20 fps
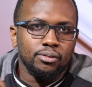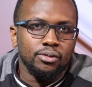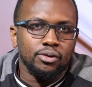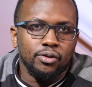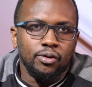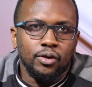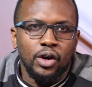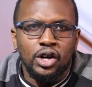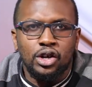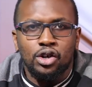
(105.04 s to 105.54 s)

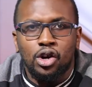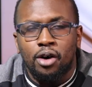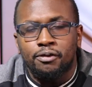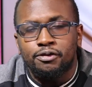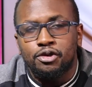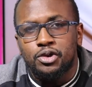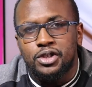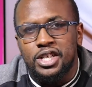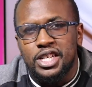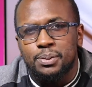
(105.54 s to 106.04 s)
running up
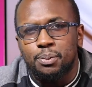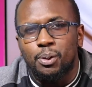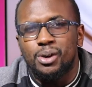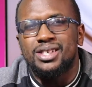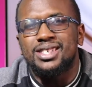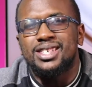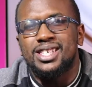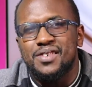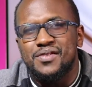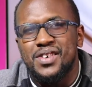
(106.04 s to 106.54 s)
to
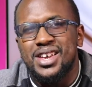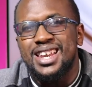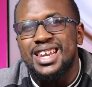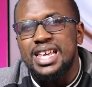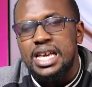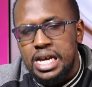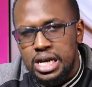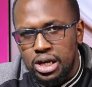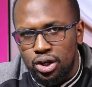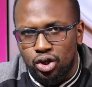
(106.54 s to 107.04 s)
6.7
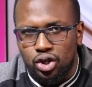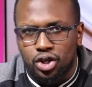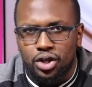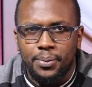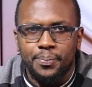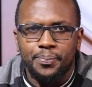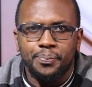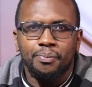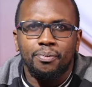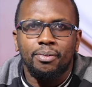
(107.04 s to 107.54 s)

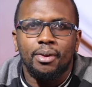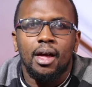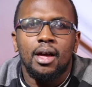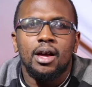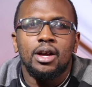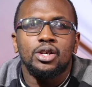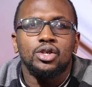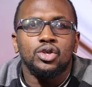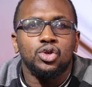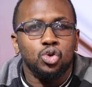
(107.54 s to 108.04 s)
inch
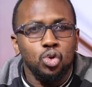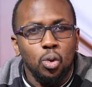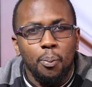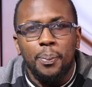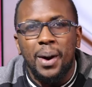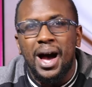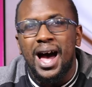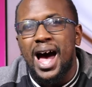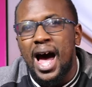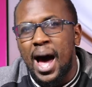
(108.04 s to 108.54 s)

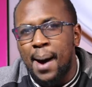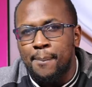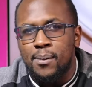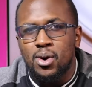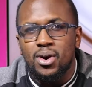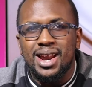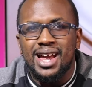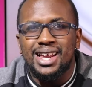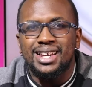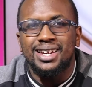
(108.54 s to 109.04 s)
Super
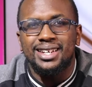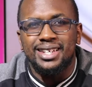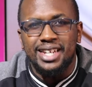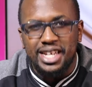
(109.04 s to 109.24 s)
AMOLED